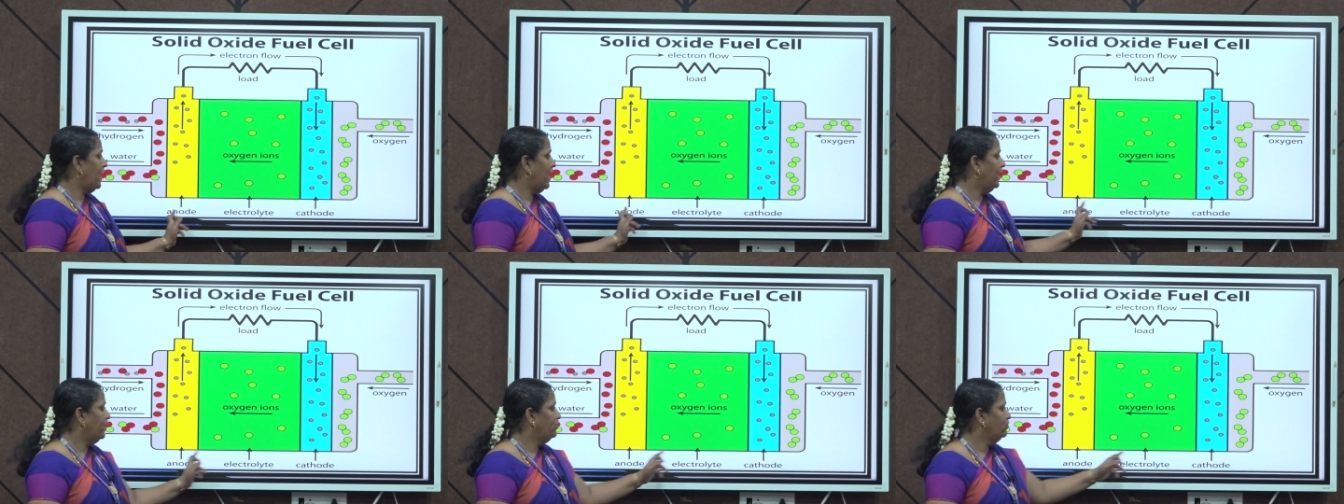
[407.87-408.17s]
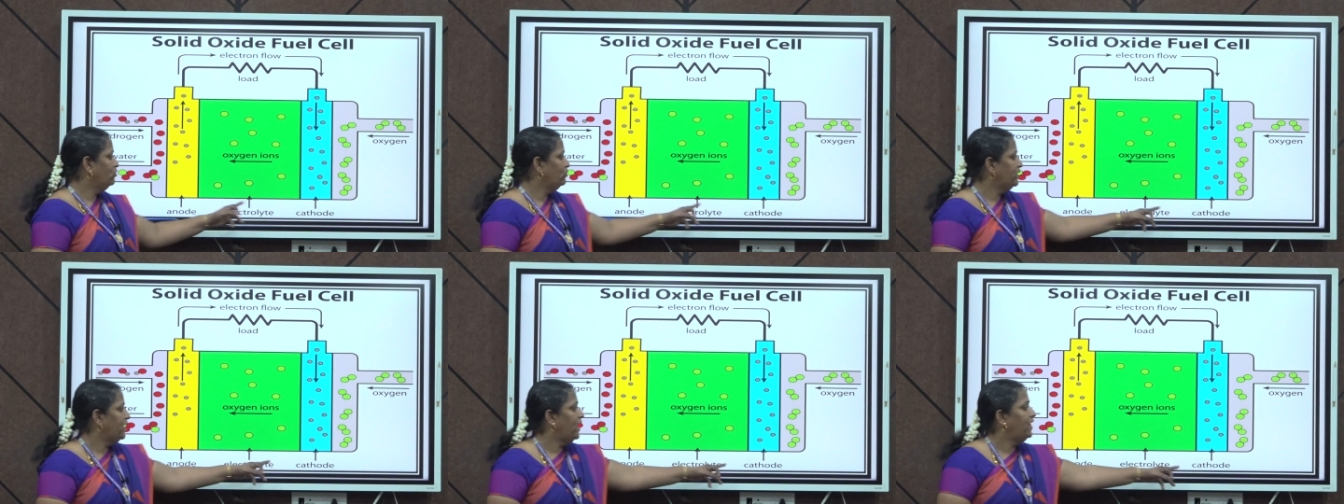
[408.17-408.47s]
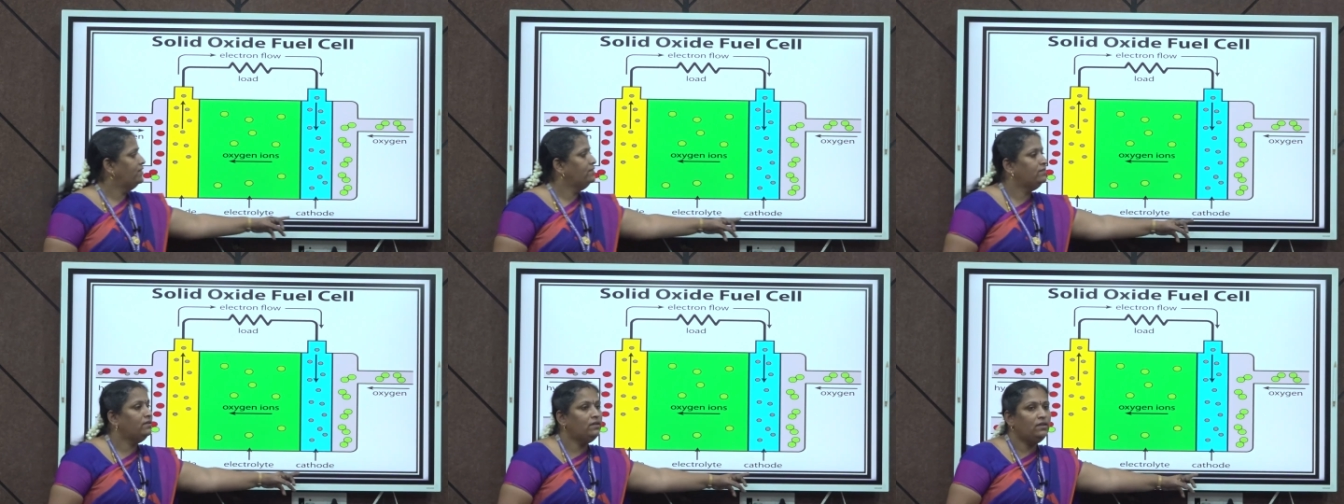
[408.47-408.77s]
anode
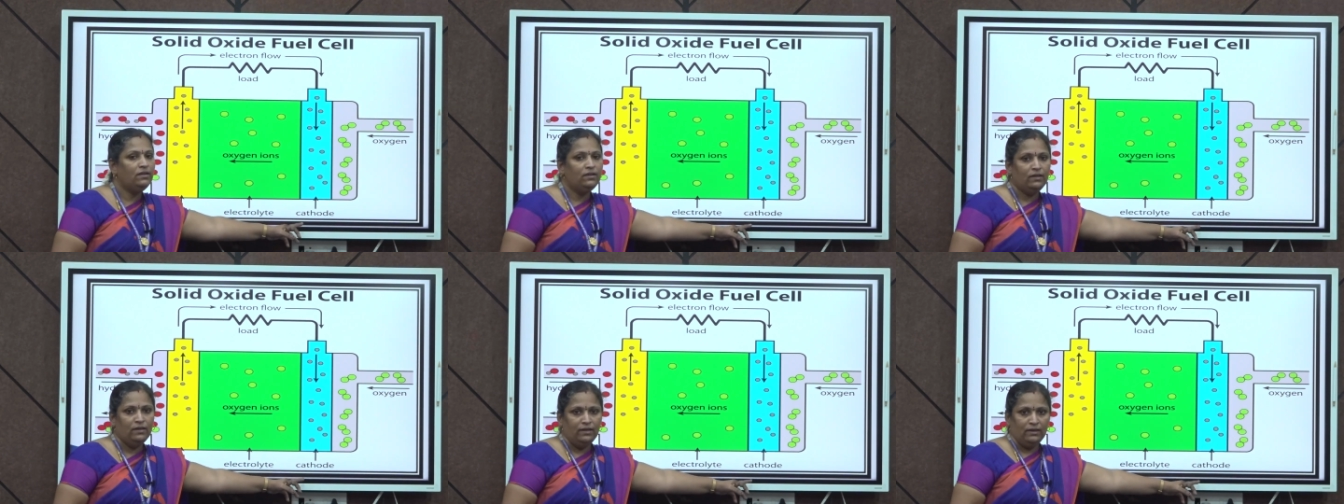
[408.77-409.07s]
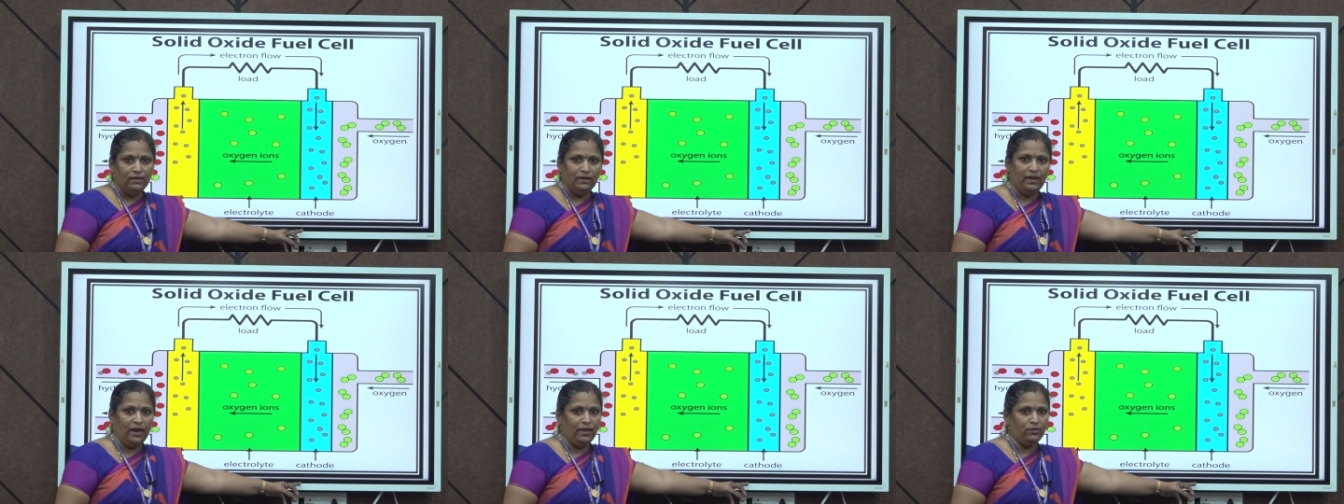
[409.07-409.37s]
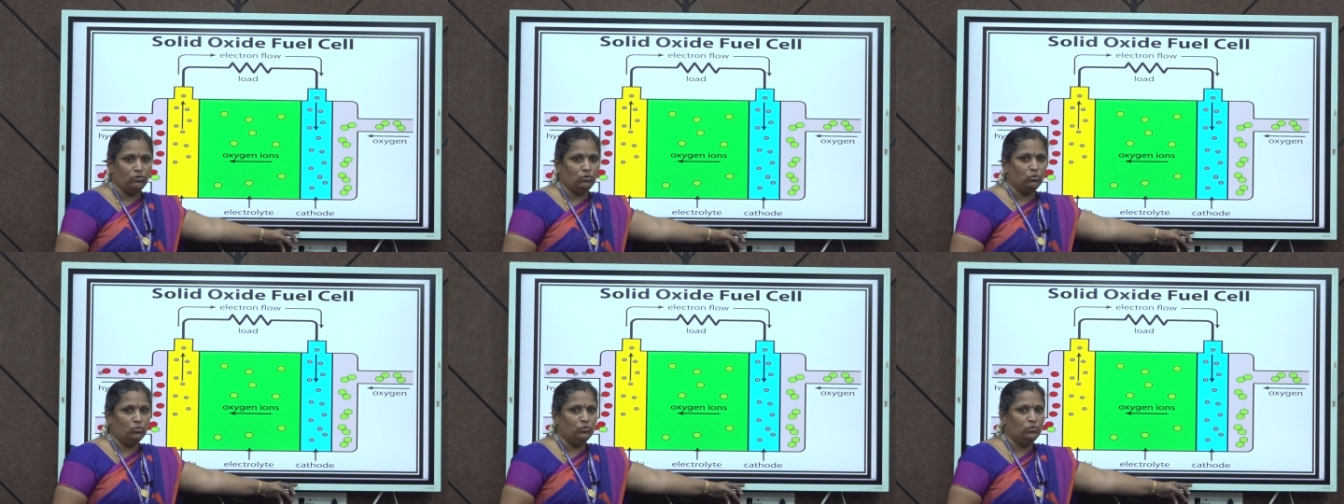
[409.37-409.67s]
and the
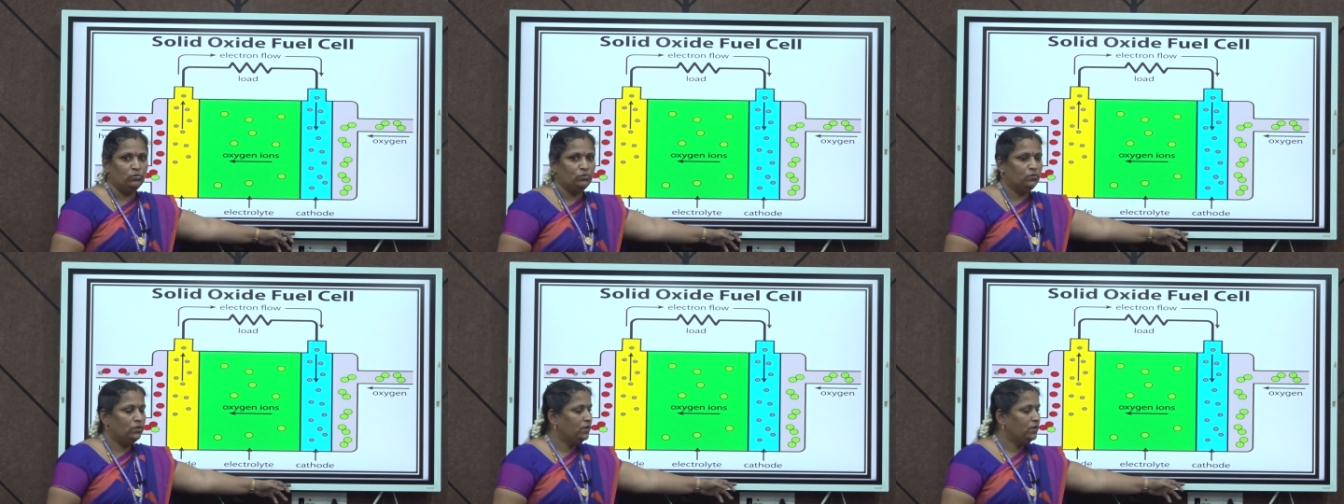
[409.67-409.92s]
cathode.